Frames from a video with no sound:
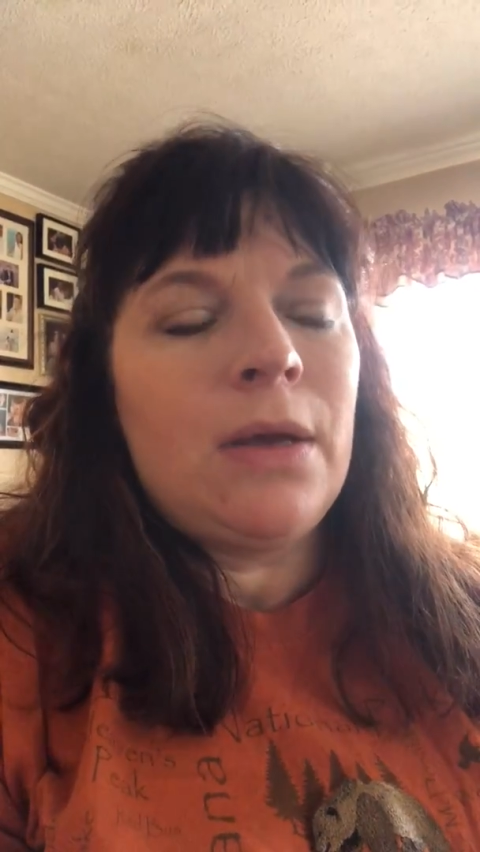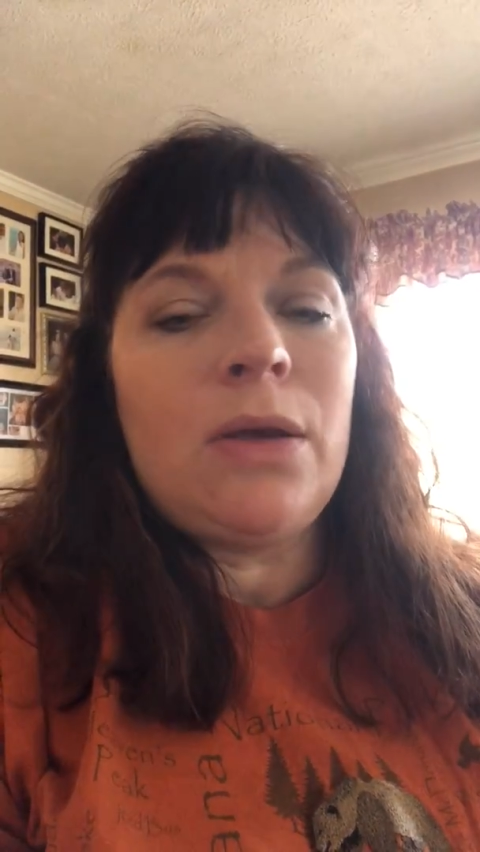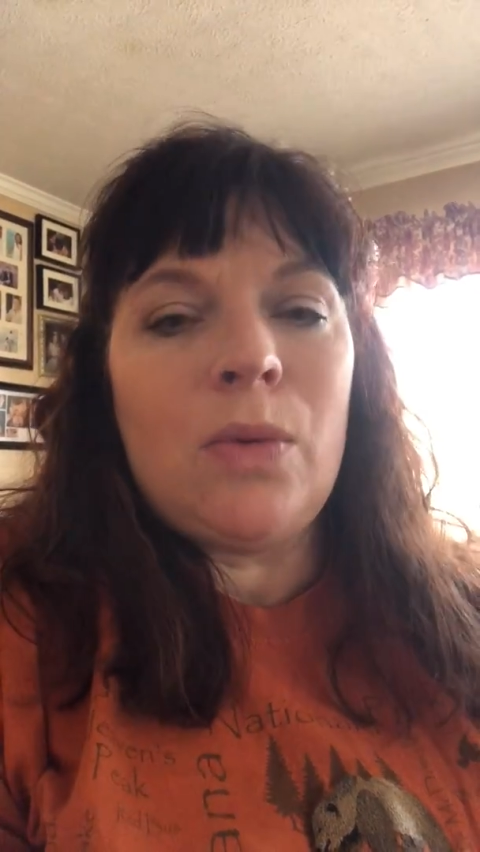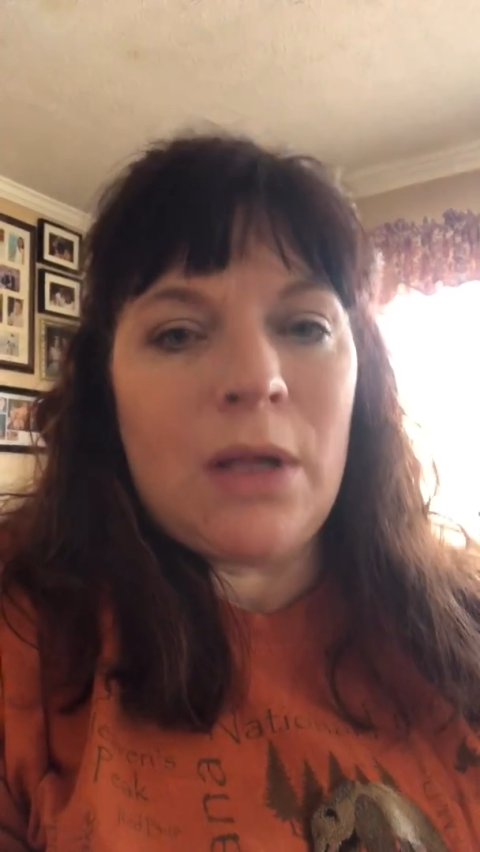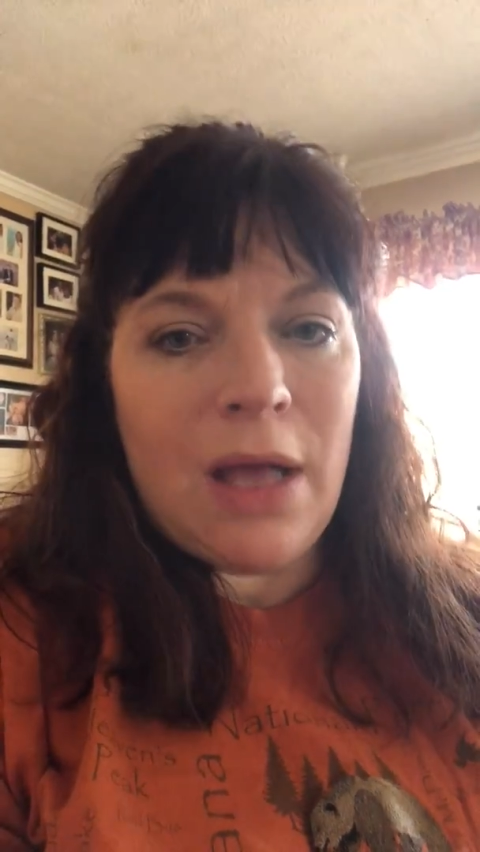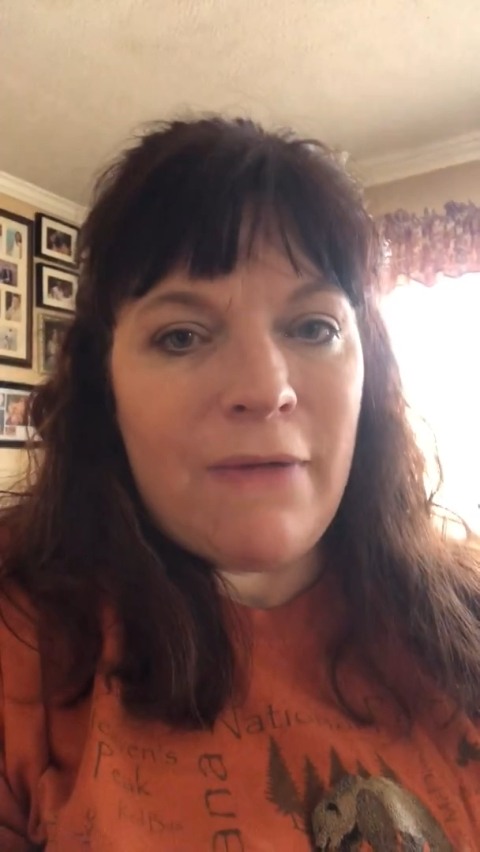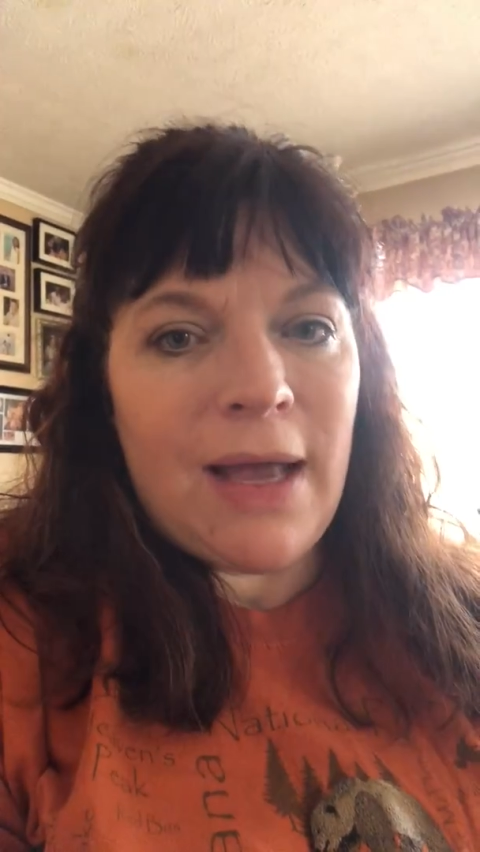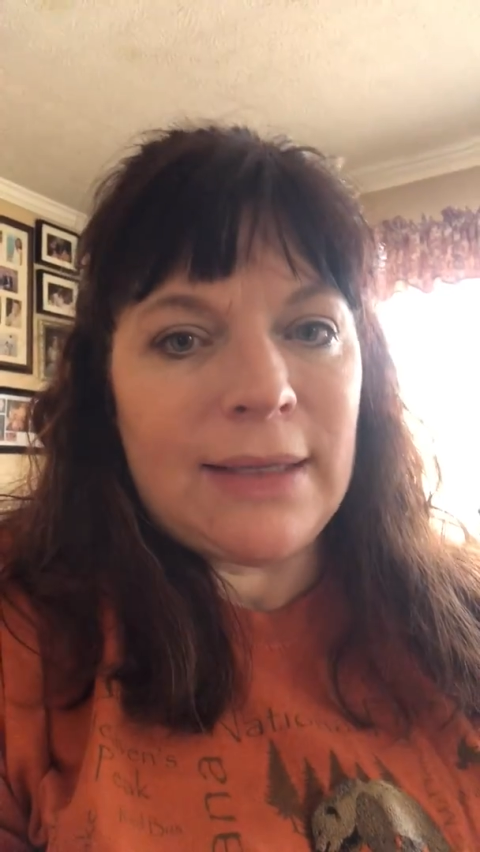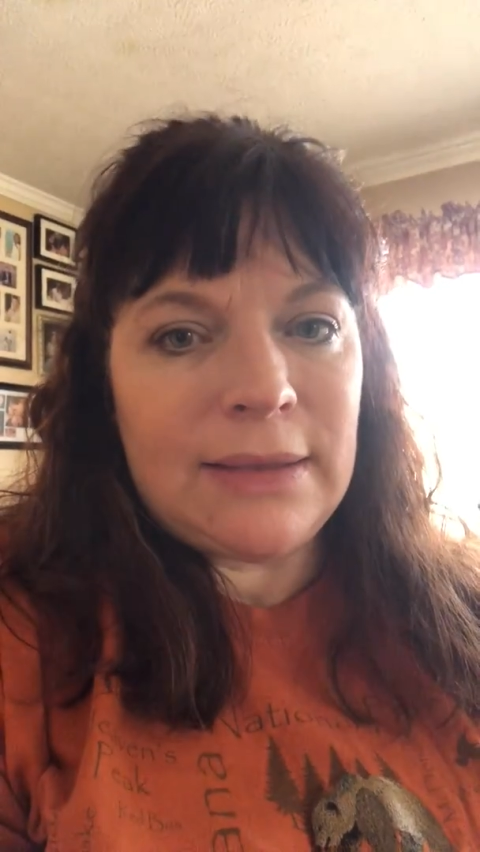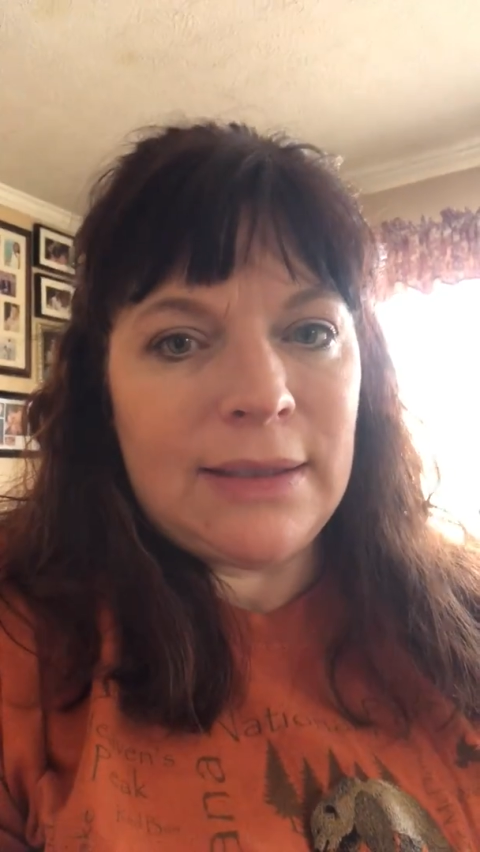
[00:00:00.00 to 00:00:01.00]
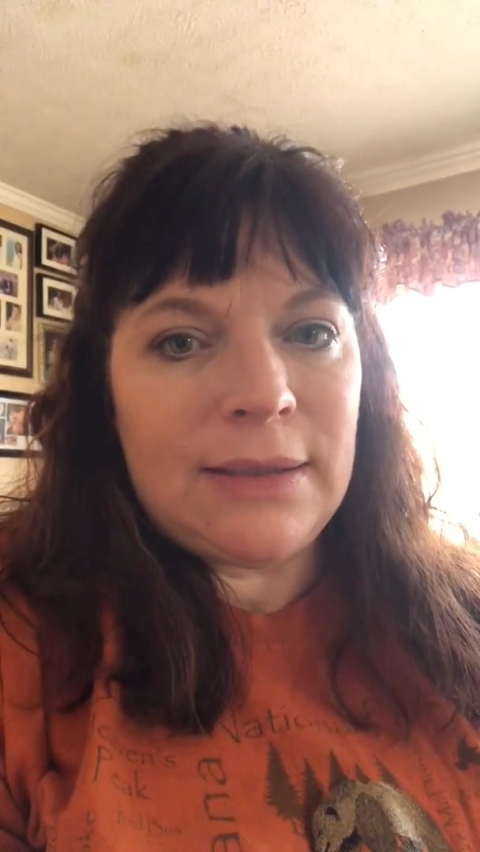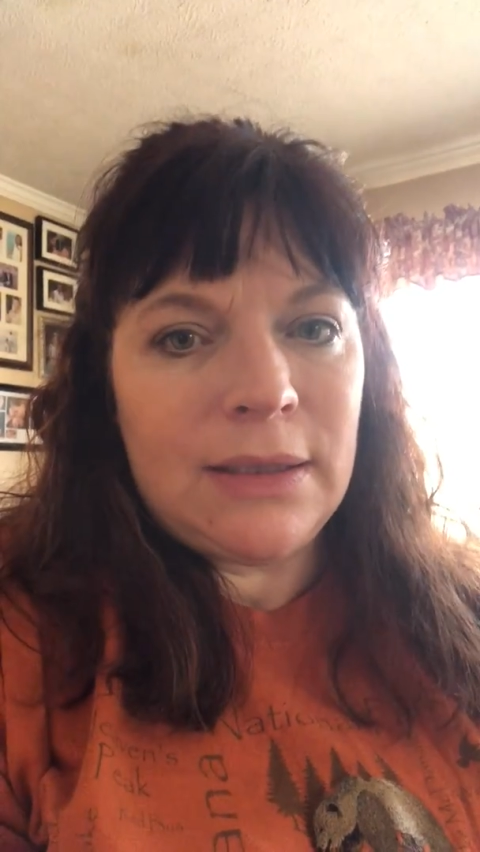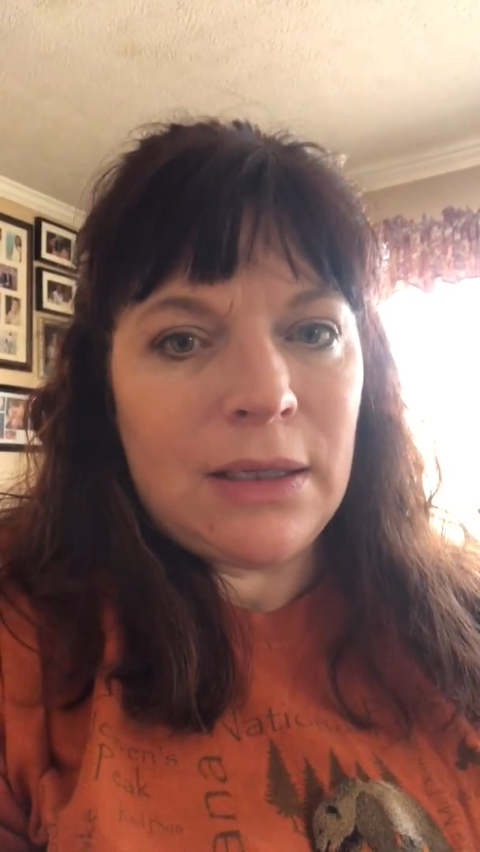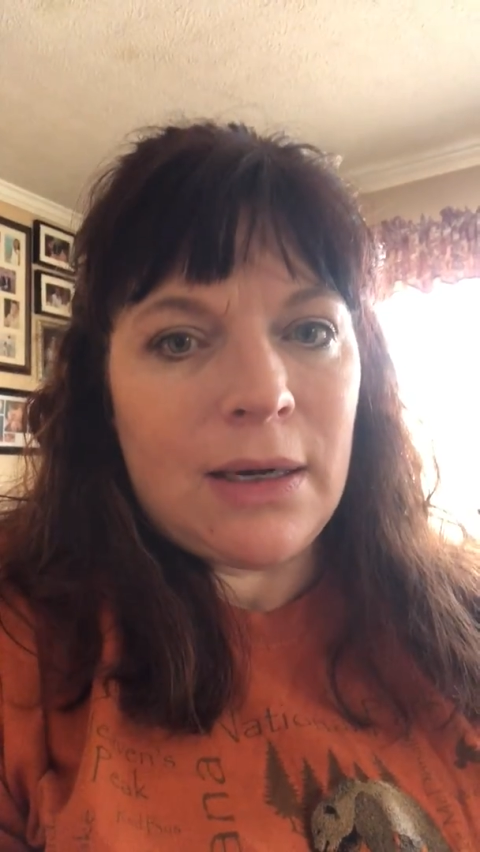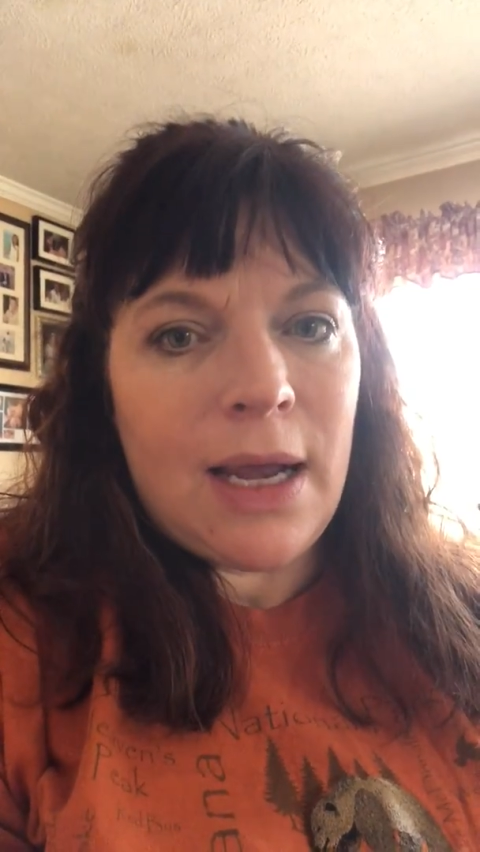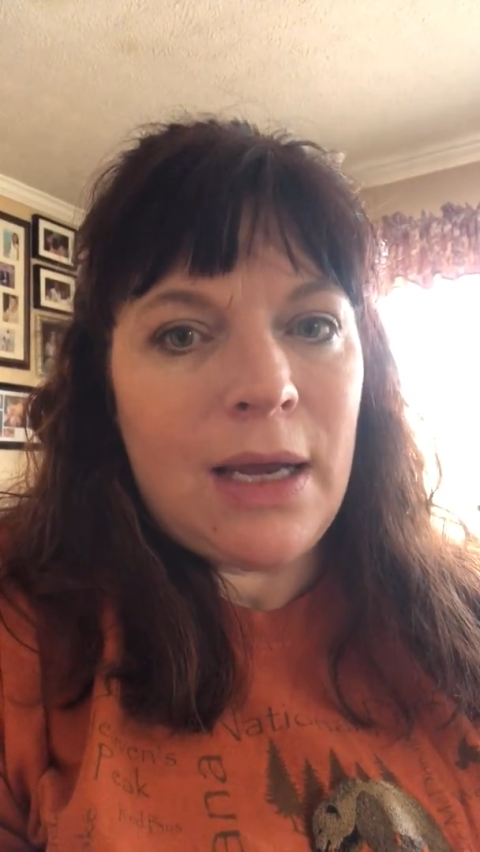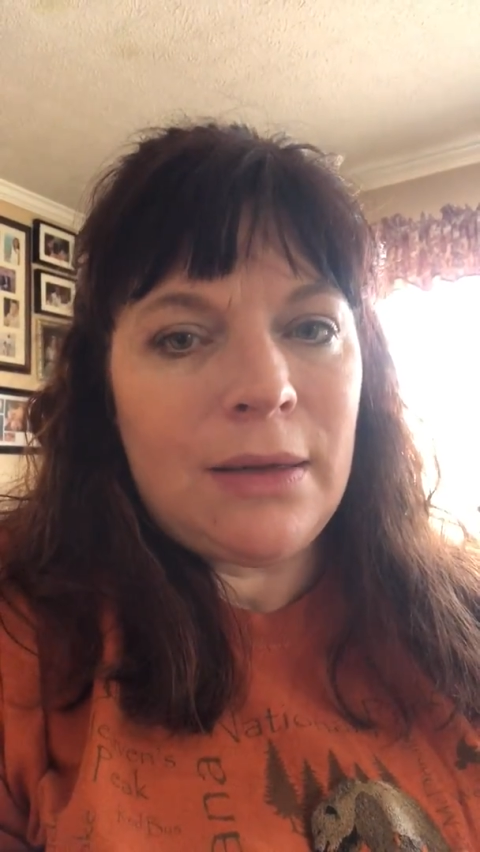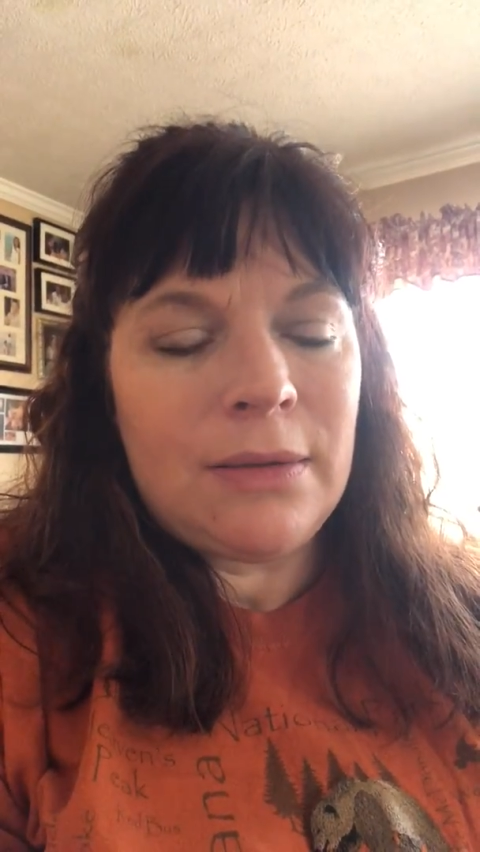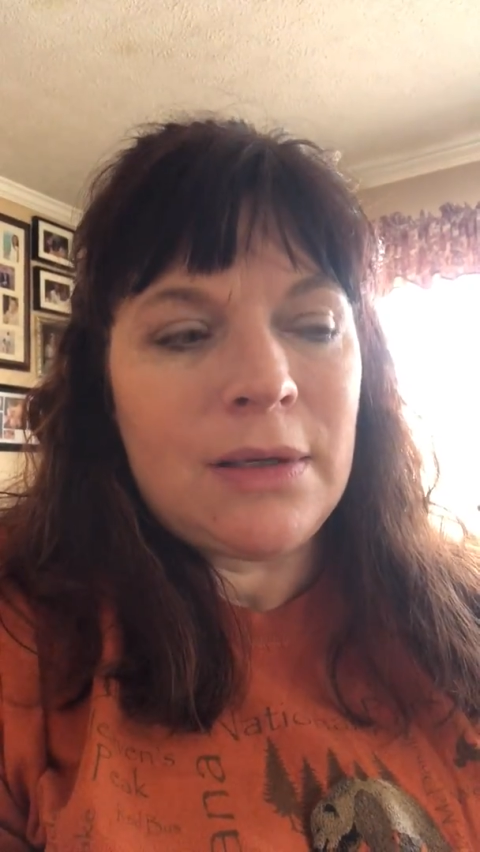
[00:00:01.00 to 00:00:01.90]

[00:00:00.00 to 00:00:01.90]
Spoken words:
You will have accidents in the crate.